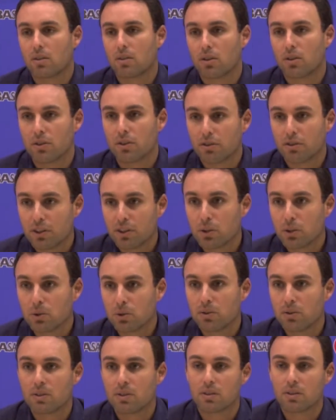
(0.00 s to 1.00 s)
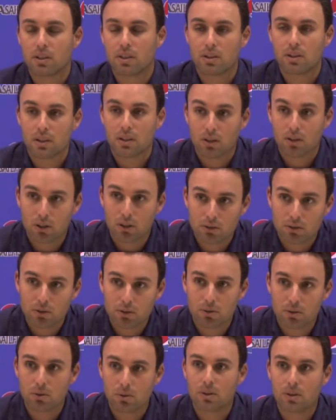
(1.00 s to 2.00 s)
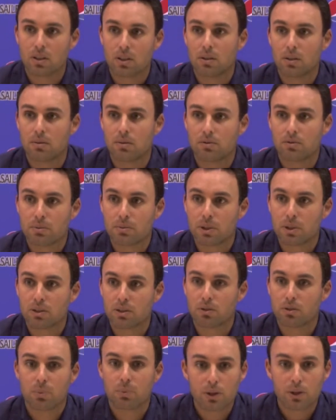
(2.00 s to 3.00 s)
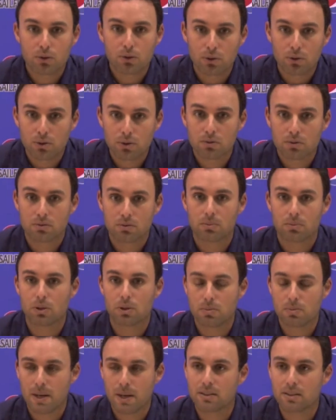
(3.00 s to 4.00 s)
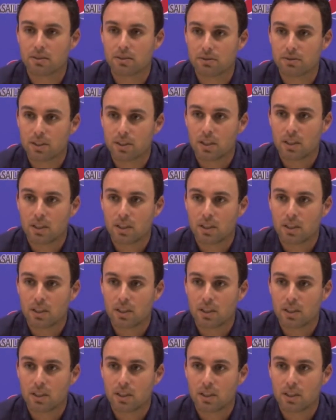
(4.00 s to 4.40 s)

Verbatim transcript: uh, on the field and, and also um, from a spiritual perspective.